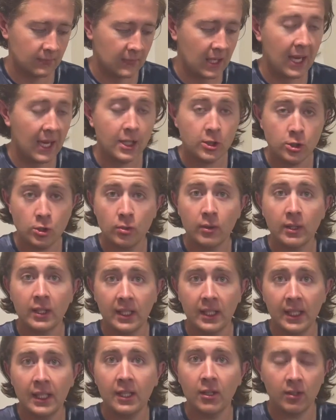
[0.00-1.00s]
As you can
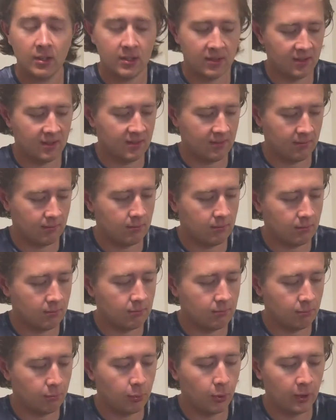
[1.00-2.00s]
hear, it's
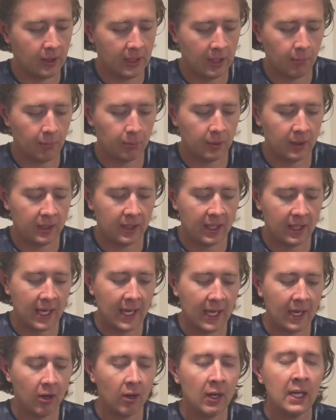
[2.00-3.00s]
putting out plenty of
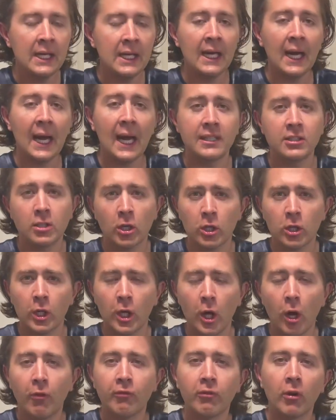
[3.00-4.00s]
air. I turn it
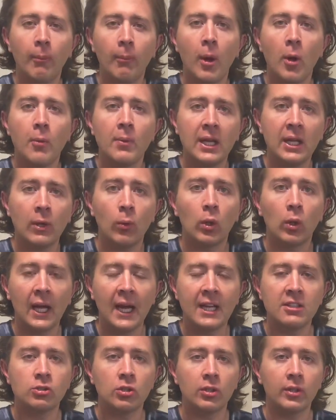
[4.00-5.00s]
off for a moment. It will
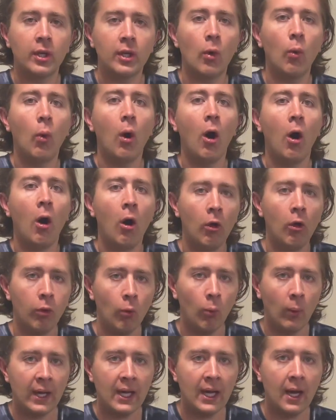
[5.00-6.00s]
actually go all the
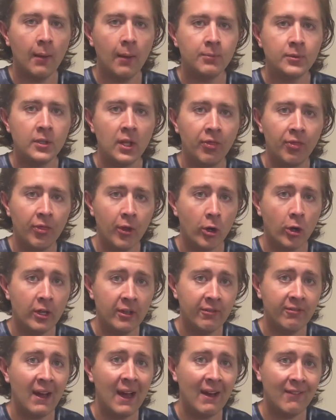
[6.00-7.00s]
way up to
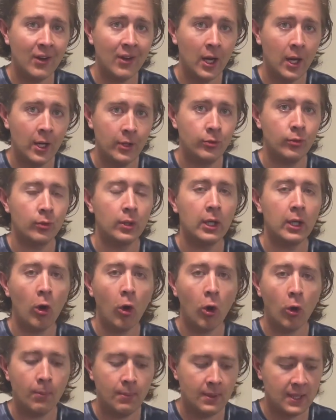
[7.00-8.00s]
3,500
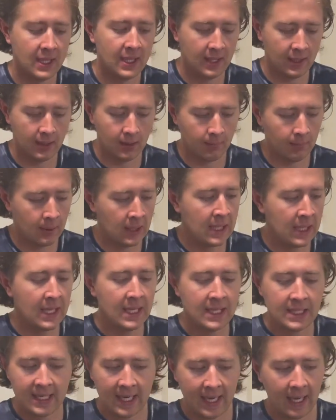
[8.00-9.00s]
RPM.
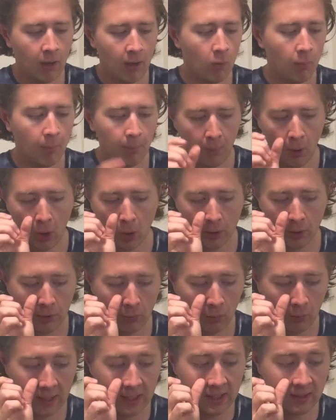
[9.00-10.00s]
Now, part of the
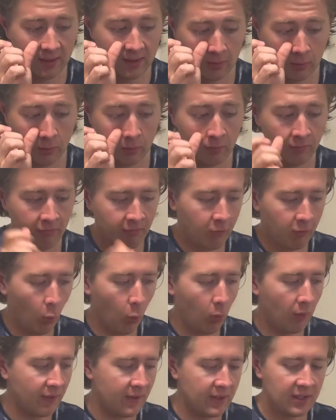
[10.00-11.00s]
reason for
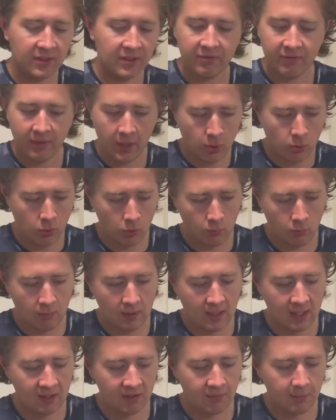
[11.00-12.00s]
this phone
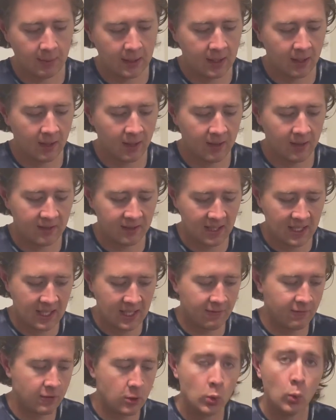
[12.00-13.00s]
is because
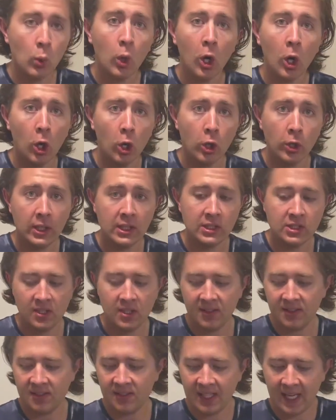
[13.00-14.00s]
if you heard it
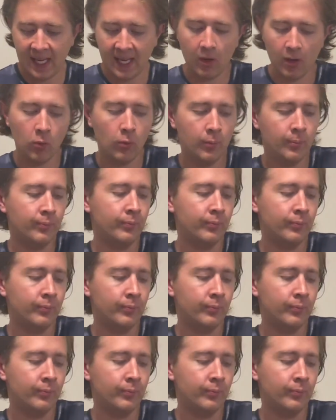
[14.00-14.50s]
just now